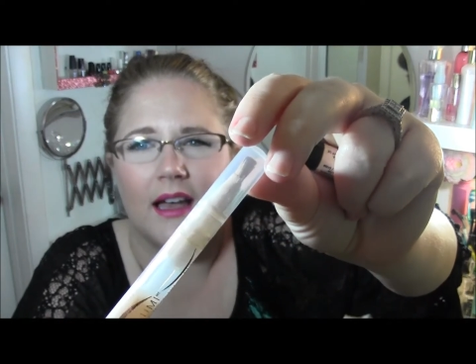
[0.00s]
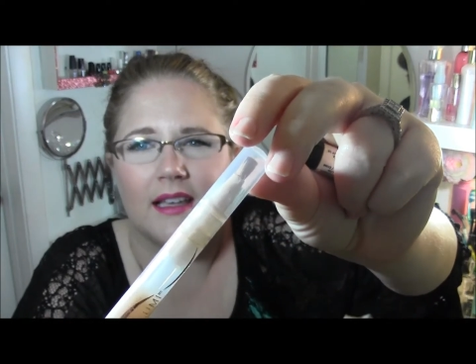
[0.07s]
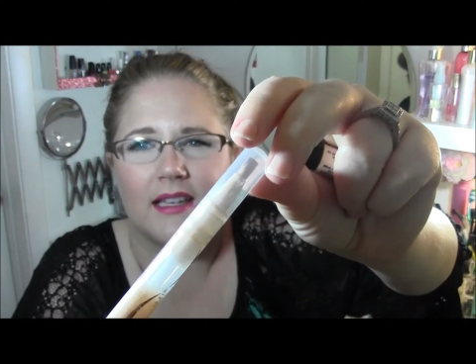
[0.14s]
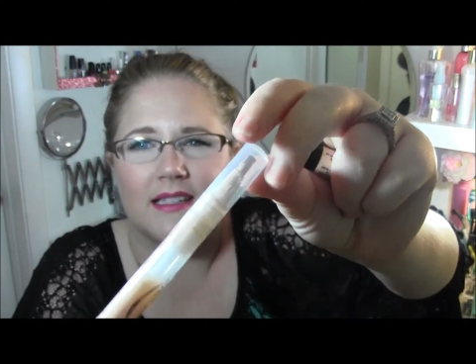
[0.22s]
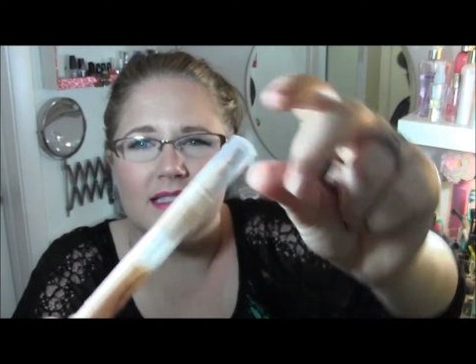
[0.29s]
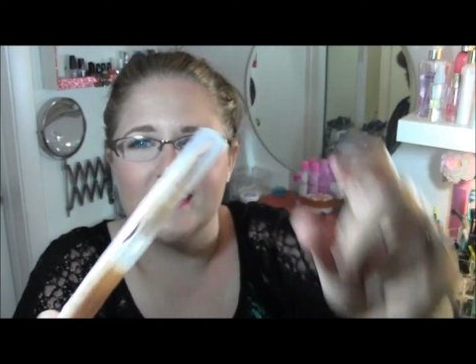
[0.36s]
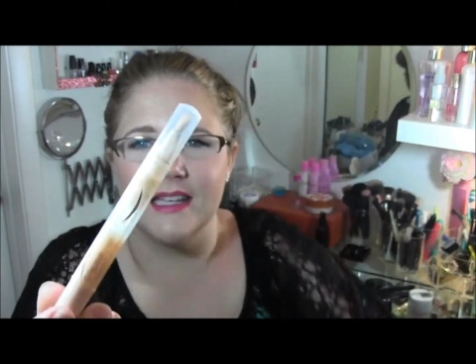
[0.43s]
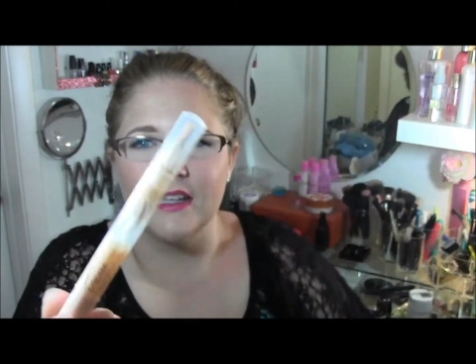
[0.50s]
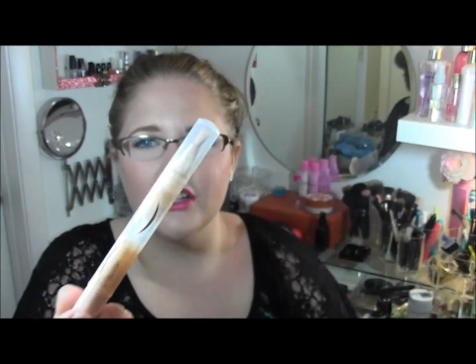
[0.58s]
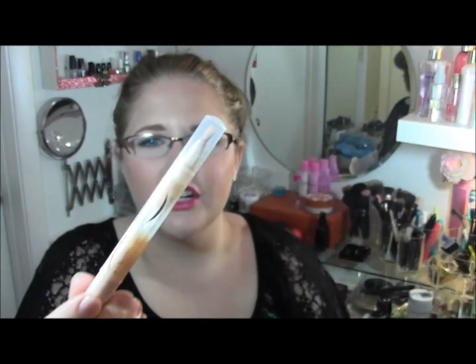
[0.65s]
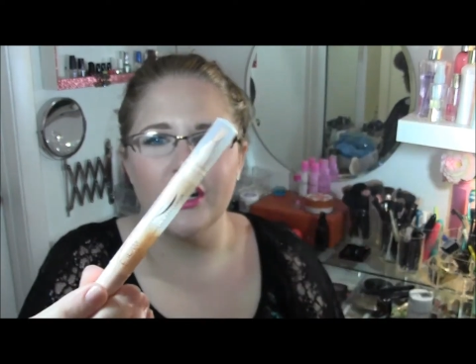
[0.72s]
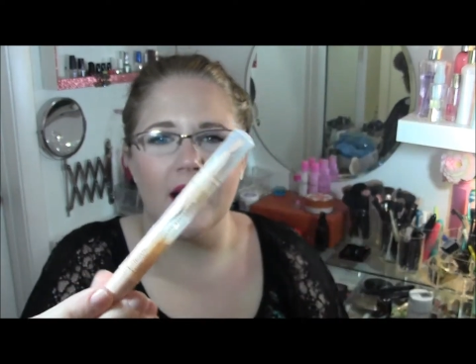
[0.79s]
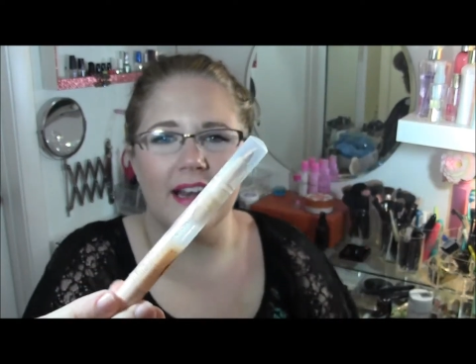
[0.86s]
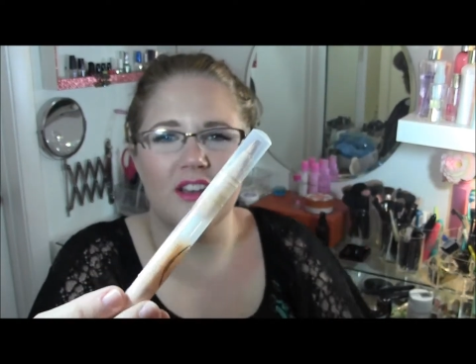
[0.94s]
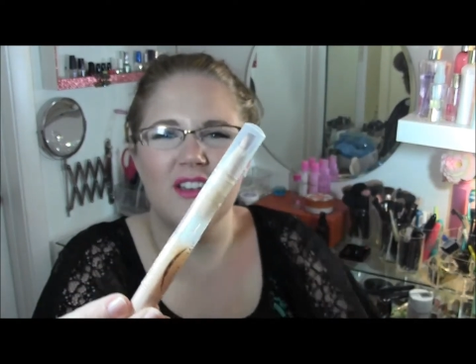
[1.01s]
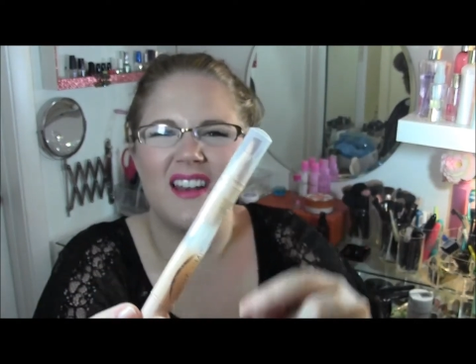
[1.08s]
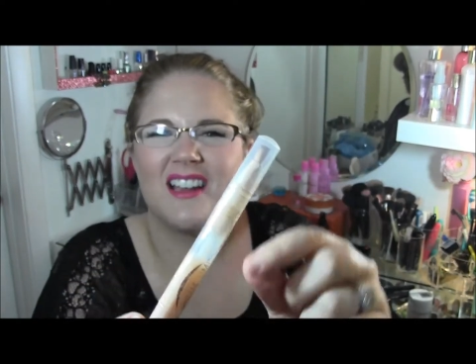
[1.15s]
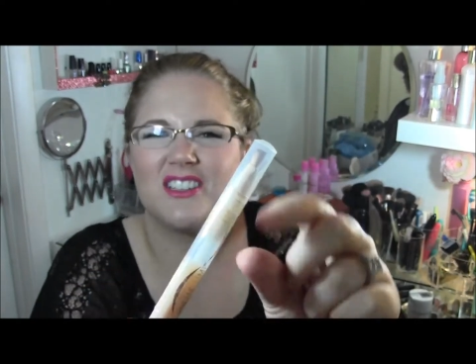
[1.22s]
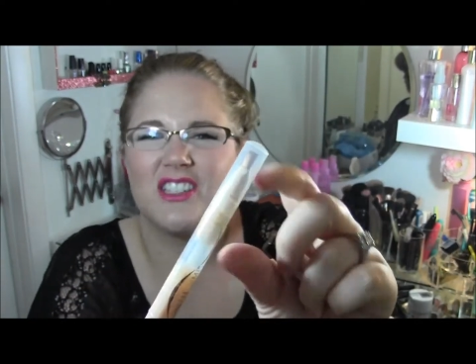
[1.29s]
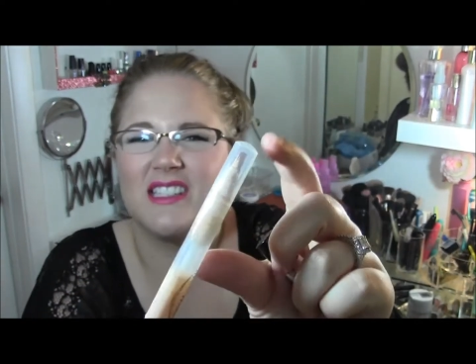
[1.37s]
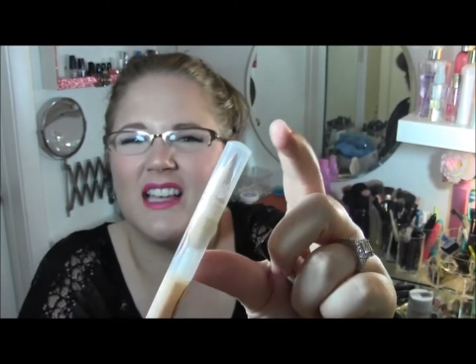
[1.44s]
concealer and you can
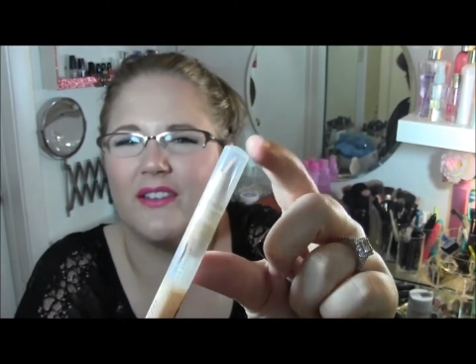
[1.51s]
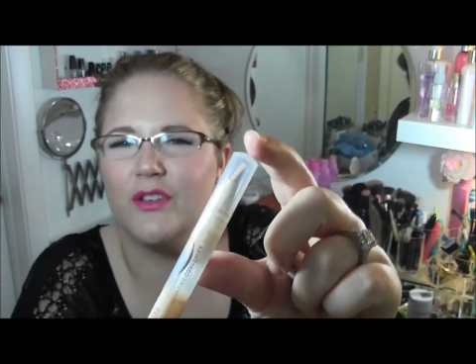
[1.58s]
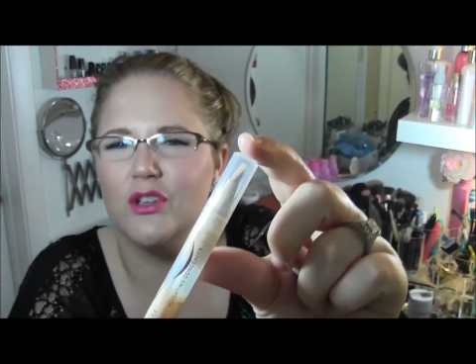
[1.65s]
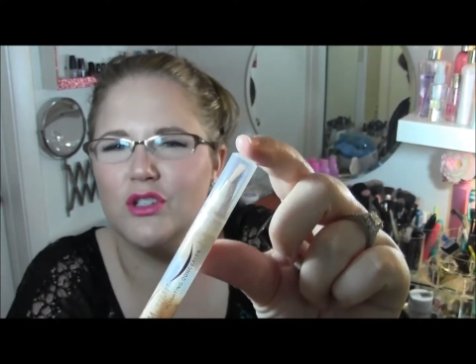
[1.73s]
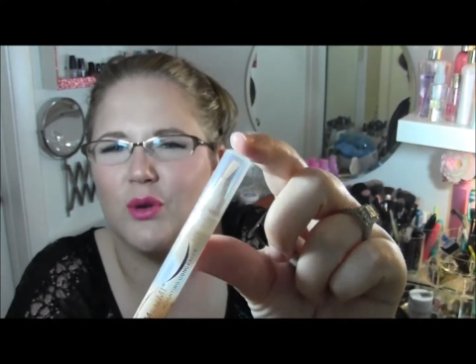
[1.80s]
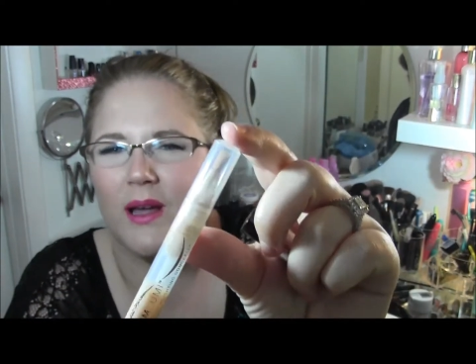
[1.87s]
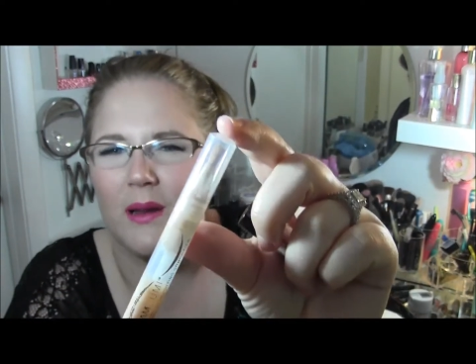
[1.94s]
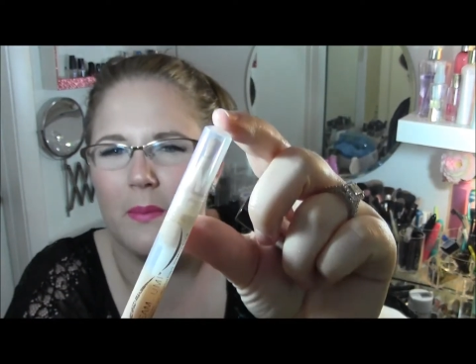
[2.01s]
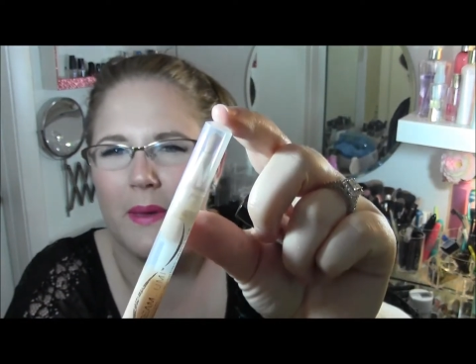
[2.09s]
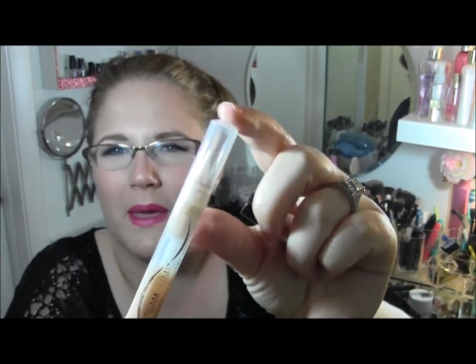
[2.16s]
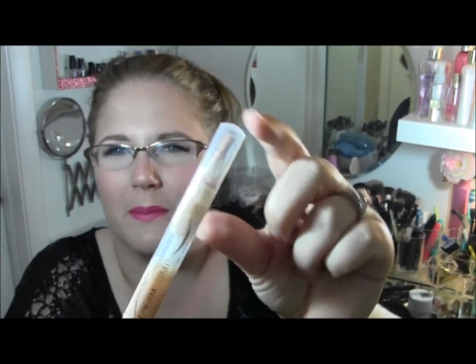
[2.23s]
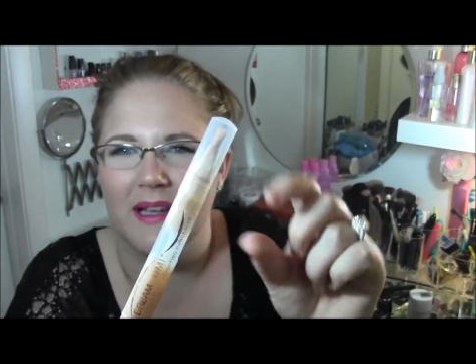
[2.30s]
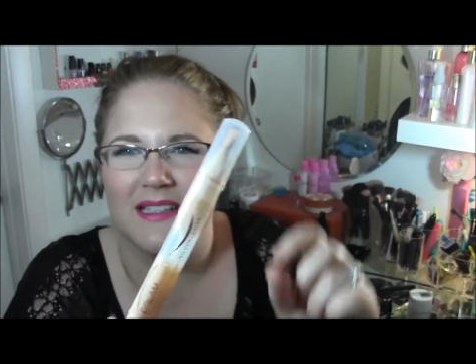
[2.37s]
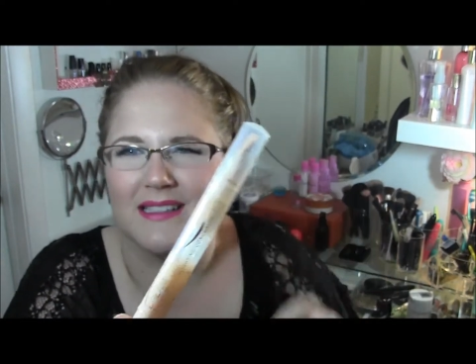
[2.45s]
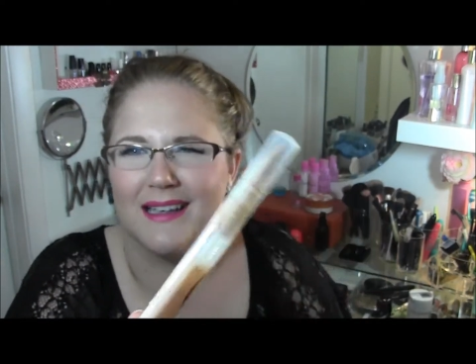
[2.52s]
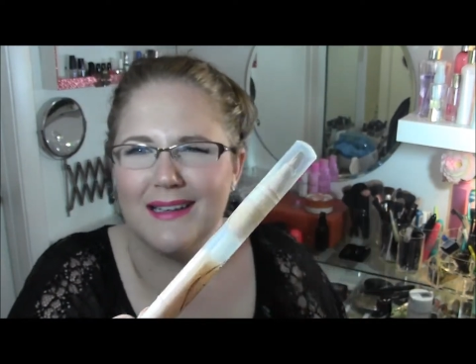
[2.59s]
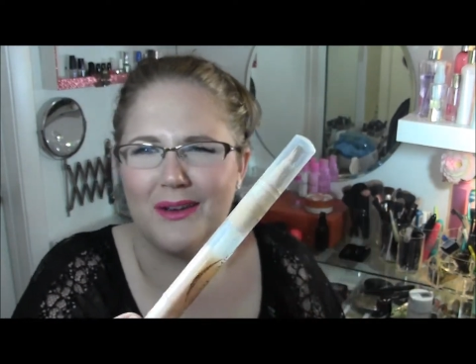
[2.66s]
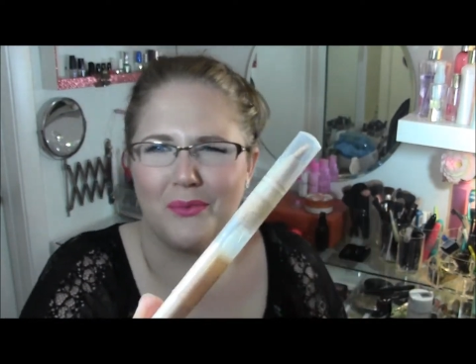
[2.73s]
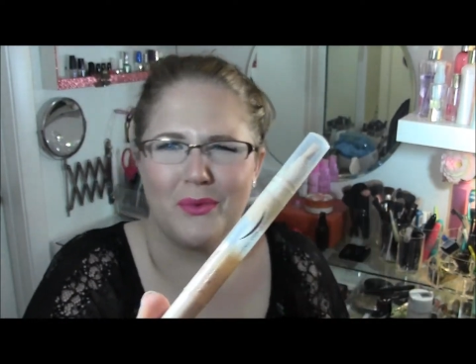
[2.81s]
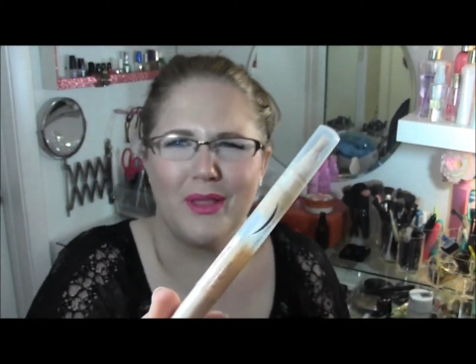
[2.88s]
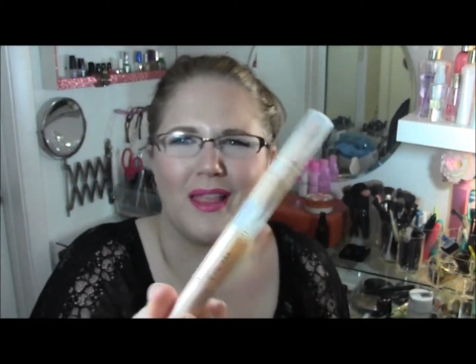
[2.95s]
actually see I've used quite a bit because I
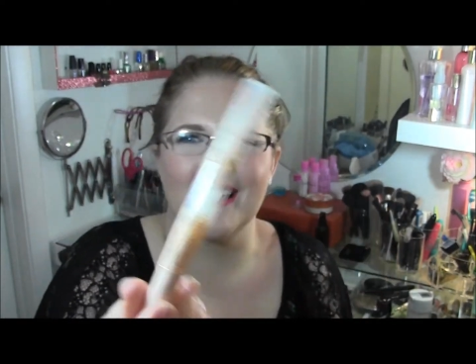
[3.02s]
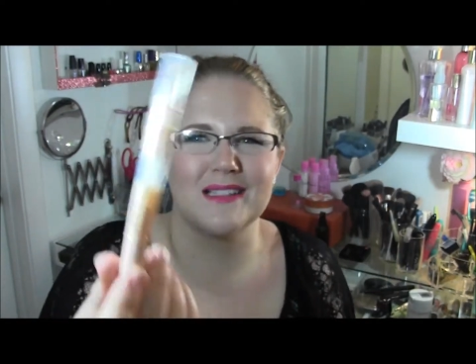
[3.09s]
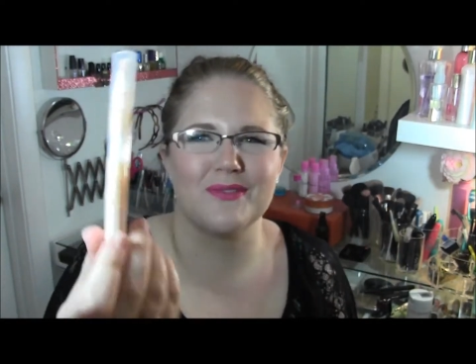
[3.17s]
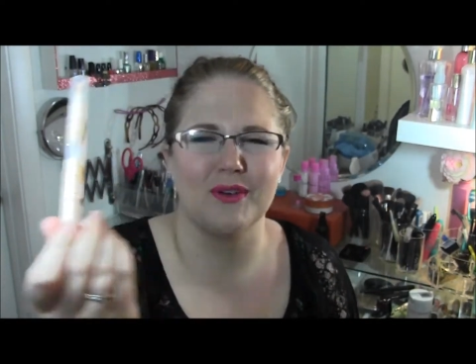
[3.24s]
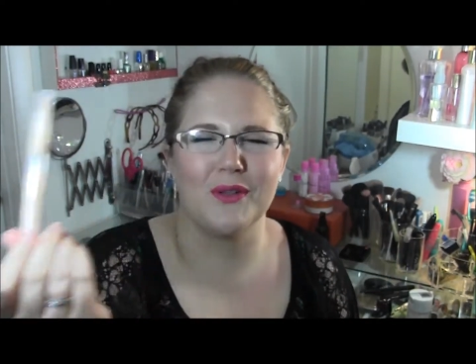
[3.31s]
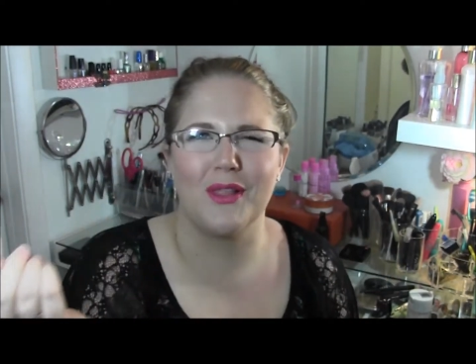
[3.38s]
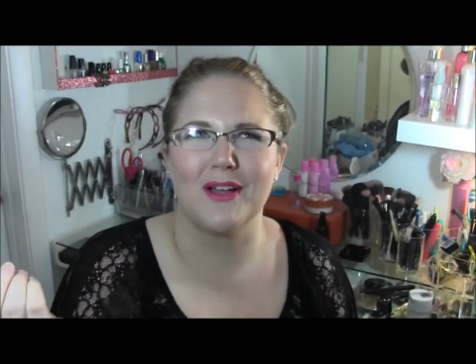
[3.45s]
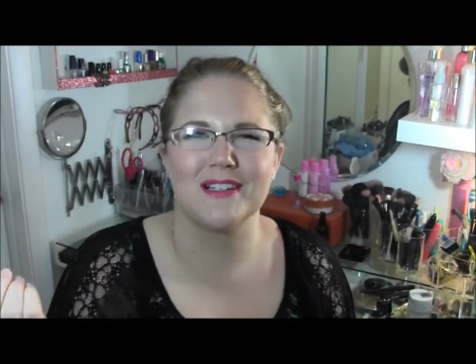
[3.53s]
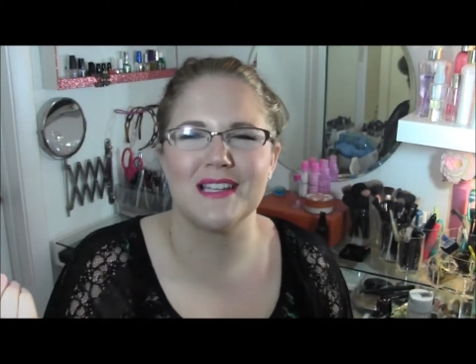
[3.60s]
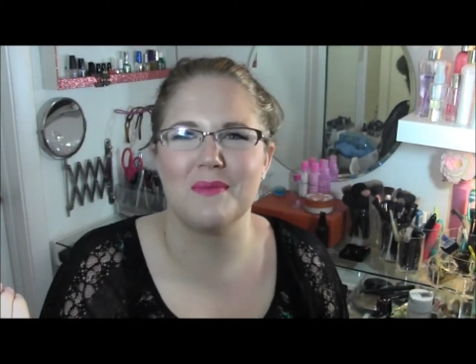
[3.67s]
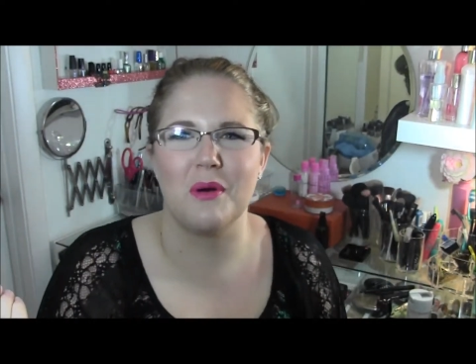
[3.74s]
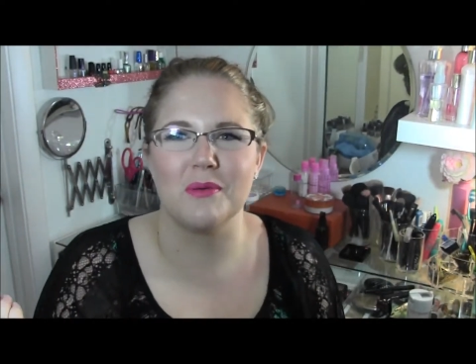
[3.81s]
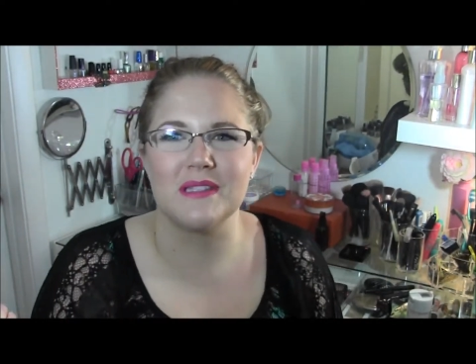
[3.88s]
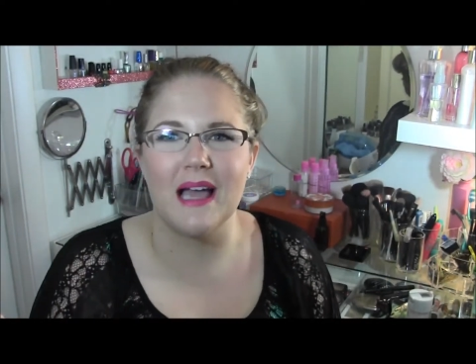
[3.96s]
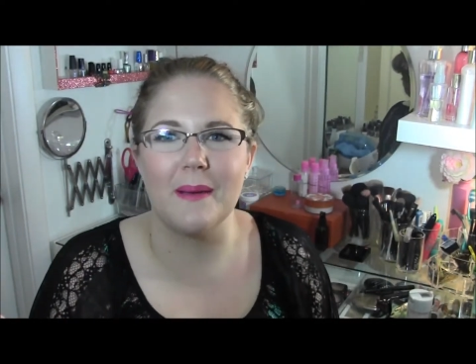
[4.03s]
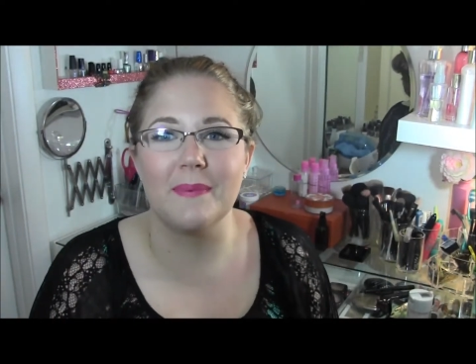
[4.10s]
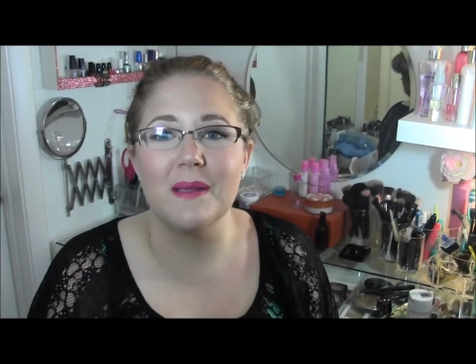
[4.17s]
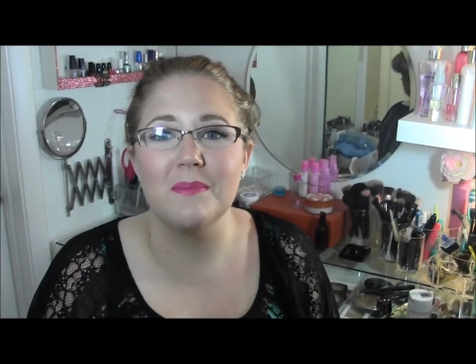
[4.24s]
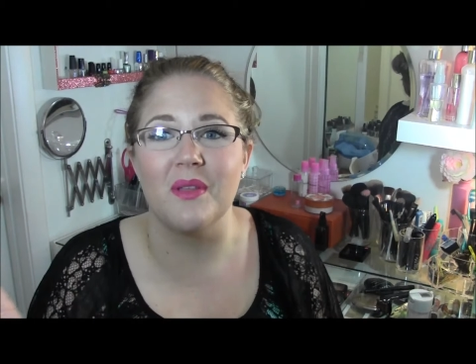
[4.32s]
didn't realize for a long time what was happening